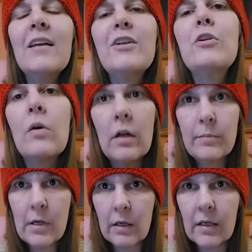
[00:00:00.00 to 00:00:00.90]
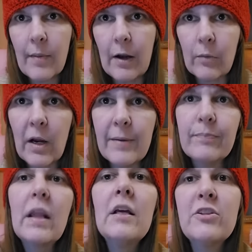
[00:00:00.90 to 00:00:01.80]
you know what I'm talking about, right?
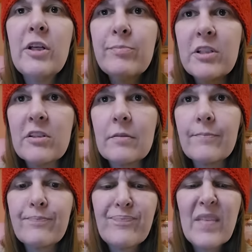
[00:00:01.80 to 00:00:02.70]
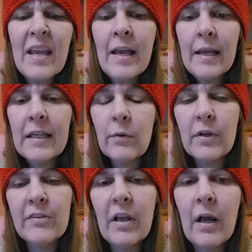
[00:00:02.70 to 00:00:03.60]
Sheepcheese.
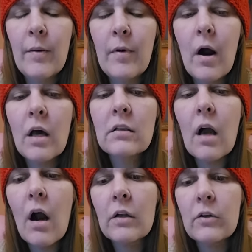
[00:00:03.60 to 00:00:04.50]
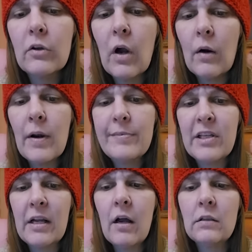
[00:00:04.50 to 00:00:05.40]
Anyways, um, on, on her uh,
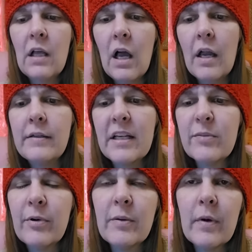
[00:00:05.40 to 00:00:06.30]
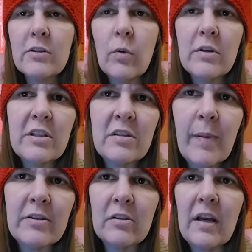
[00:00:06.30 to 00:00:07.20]
website online, that's pretty much what she
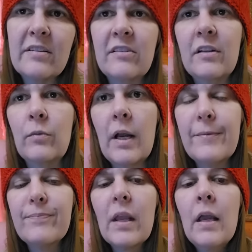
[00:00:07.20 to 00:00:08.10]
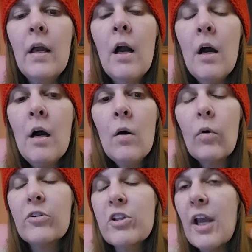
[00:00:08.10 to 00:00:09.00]
specializes in, right?
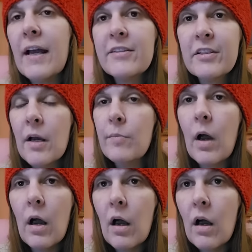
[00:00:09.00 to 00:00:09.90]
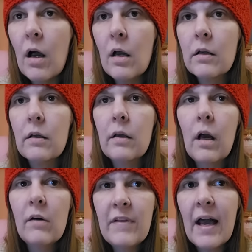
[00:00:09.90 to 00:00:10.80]
Well, she had some uh,
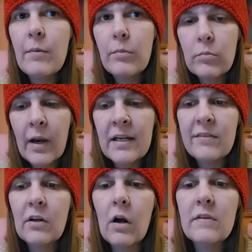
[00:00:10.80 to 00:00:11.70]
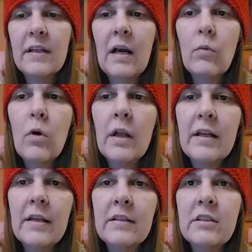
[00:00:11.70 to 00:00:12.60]
of that brand of yarn that I
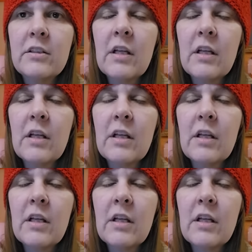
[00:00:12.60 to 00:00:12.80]
wanted,